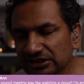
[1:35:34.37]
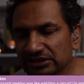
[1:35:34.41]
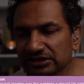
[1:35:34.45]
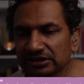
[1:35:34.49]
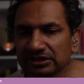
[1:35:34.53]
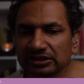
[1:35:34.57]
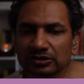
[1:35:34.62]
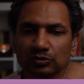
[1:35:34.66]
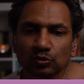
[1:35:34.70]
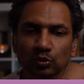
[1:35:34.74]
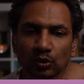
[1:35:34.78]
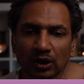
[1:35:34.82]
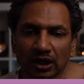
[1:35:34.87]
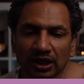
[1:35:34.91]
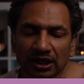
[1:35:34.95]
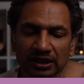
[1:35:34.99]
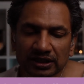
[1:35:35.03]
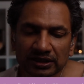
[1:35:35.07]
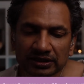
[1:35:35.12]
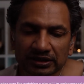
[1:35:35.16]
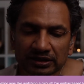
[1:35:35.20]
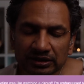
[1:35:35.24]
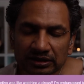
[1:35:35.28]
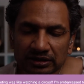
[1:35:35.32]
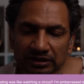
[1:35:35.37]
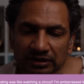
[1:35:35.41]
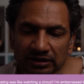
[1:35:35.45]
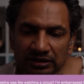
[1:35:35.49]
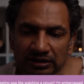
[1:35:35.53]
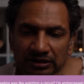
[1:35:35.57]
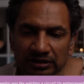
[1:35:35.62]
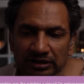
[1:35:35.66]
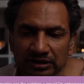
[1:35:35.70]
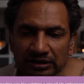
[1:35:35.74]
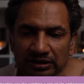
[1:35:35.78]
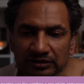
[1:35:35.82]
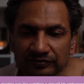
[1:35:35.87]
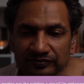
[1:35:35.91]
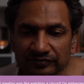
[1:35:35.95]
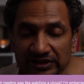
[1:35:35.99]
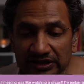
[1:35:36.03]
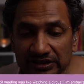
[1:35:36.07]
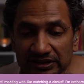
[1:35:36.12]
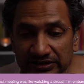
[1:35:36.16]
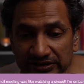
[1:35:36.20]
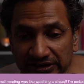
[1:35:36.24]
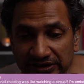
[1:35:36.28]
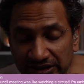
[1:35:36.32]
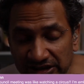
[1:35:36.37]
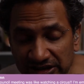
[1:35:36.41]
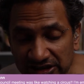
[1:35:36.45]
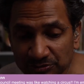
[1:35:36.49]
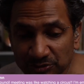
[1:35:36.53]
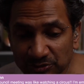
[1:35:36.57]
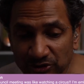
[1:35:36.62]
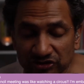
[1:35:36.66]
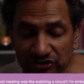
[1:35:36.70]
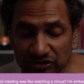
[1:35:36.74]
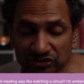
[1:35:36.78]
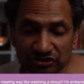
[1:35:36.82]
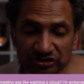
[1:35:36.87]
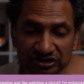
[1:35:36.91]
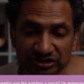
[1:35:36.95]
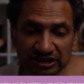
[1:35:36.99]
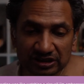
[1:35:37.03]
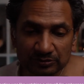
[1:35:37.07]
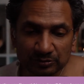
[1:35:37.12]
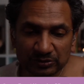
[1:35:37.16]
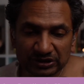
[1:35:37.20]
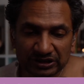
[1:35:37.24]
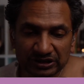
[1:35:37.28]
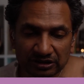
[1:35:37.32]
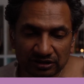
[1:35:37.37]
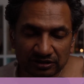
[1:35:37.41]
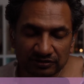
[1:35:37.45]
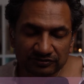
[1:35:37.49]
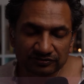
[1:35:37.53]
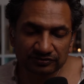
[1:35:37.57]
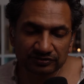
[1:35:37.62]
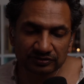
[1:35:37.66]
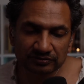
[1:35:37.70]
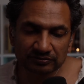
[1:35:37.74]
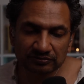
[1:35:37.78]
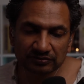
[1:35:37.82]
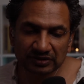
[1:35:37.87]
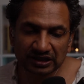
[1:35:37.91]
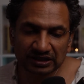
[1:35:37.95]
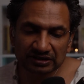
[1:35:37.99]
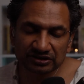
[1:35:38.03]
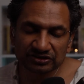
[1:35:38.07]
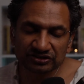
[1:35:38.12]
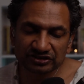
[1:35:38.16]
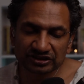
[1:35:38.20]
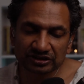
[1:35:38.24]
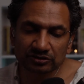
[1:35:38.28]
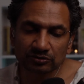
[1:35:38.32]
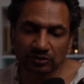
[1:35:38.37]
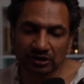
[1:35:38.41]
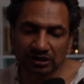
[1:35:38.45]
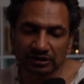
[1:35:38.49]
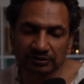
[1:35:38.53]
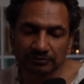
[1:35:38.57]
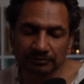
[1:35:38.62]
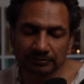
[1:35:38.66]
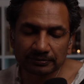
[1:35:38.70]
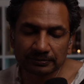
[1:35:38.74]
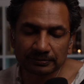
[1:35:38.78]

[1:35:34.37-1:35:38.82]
see why they are desperate to take me off. I can see why.